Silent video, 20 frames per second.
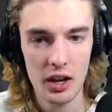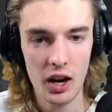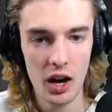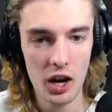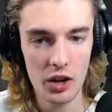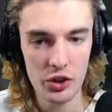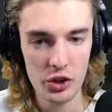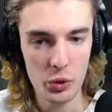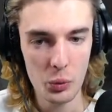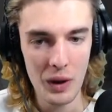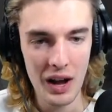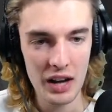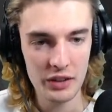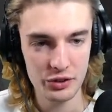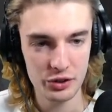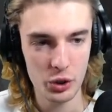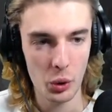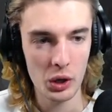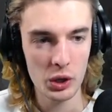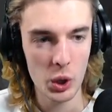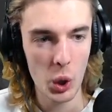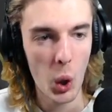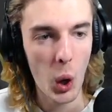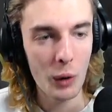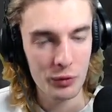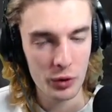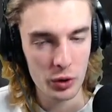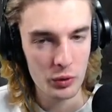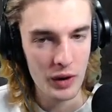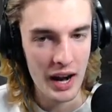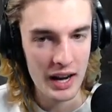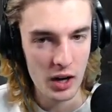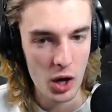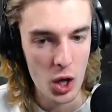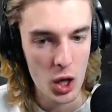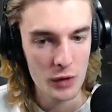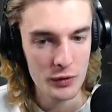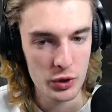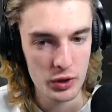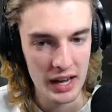Otherwise, you're going to override
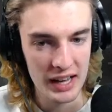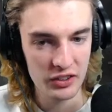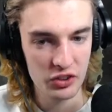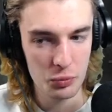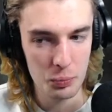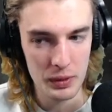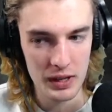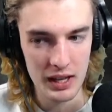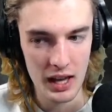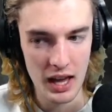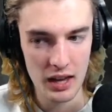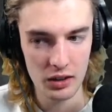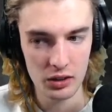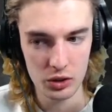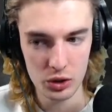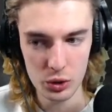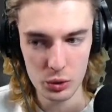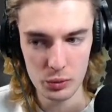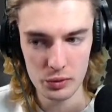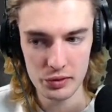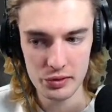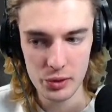all of your HP and lose.